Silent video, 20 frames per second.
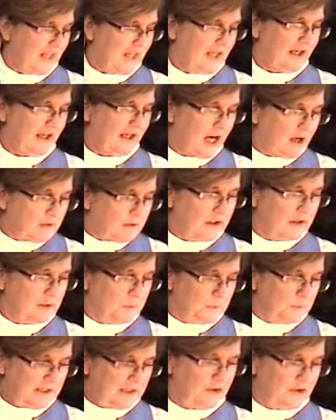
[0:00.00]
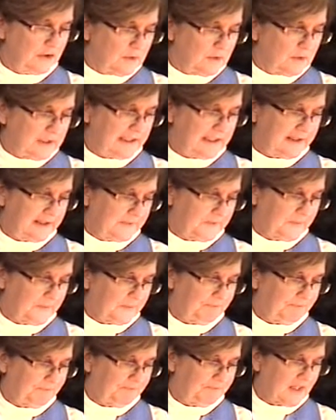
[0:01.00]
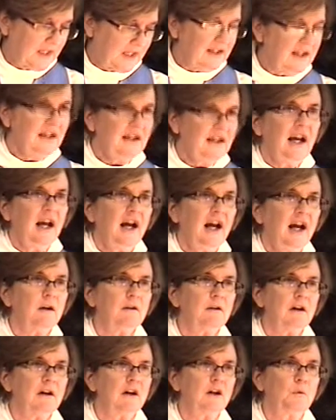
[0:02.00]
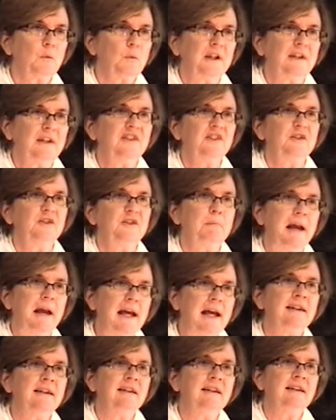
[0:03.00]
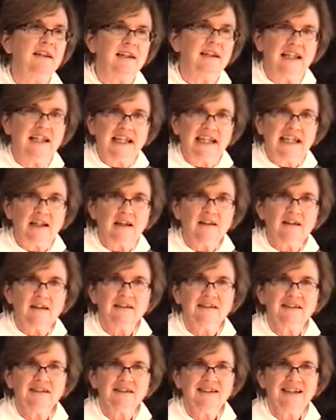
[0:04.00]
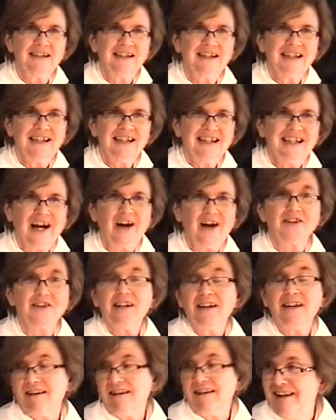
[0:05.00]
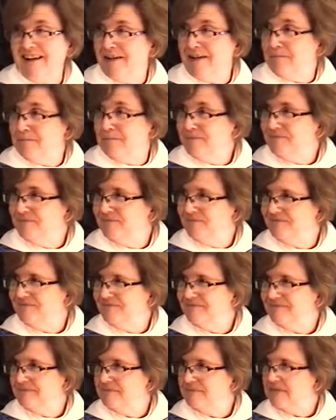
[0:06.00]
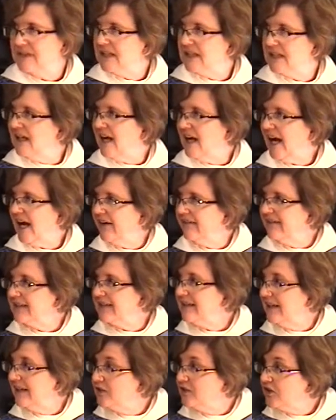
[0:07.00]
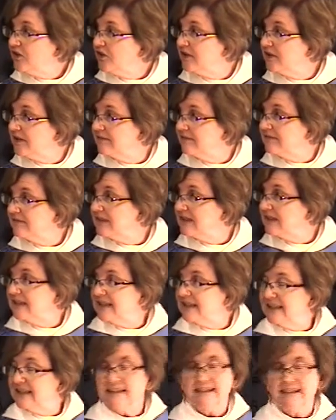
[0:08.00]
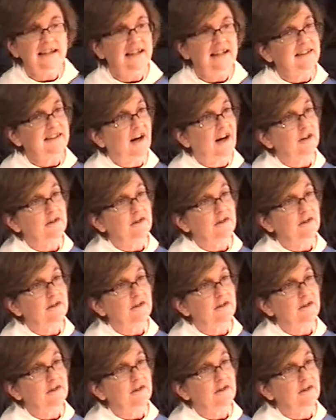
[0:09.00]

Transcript: How are we doing? How are we spending our time, our attention, and our